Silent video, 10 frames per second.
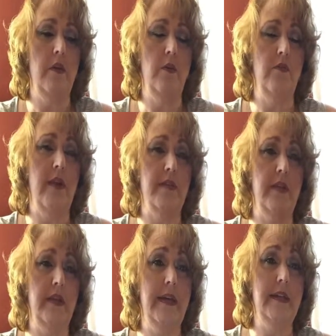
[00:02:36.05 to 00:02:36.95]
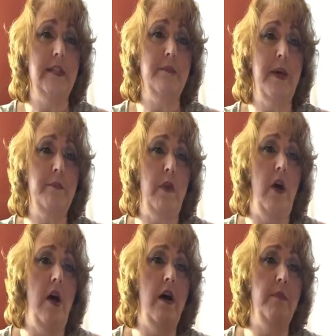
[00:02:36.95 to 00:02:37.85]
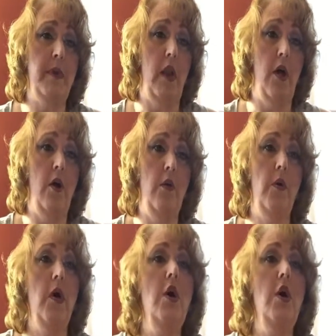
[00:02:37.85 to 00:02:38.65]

You will find the link to my blog below.